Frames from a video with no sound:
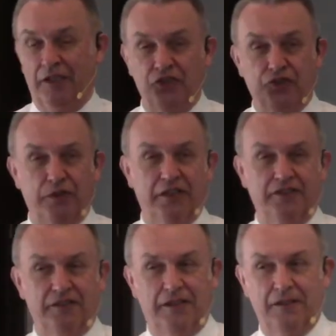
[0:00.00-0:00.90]

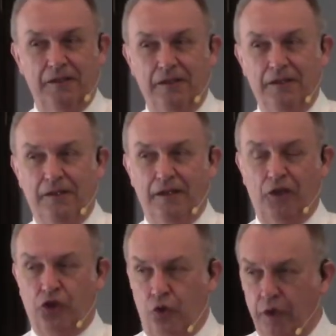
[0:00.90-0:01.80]
interest in
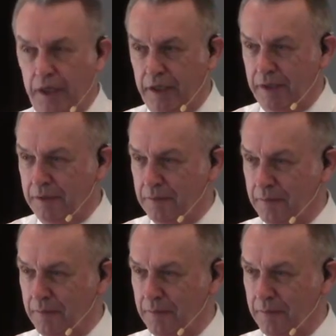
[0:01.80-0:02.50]
authority,